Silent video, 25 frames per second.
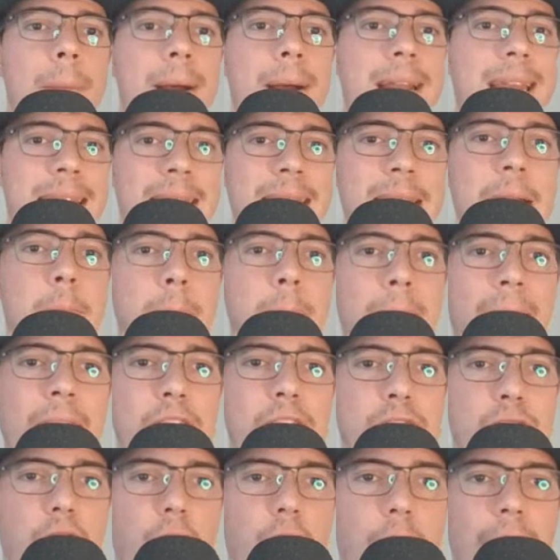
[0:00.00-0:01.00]
But Nick
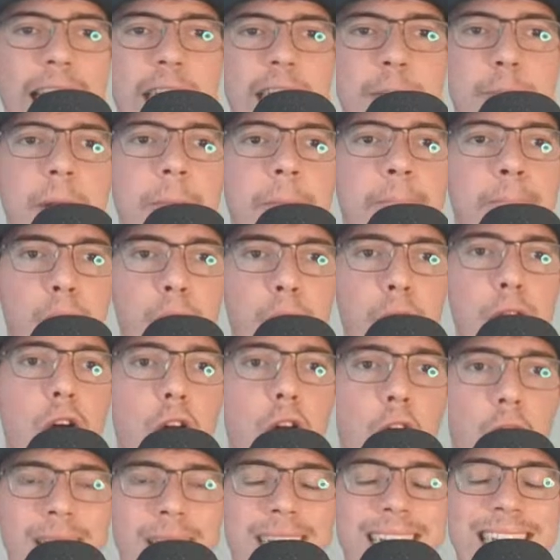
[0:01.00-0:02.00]
Madrigal has been put
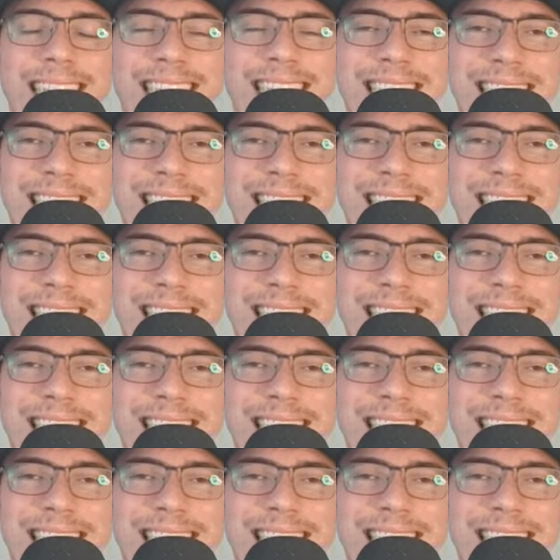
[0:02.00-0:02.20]
on the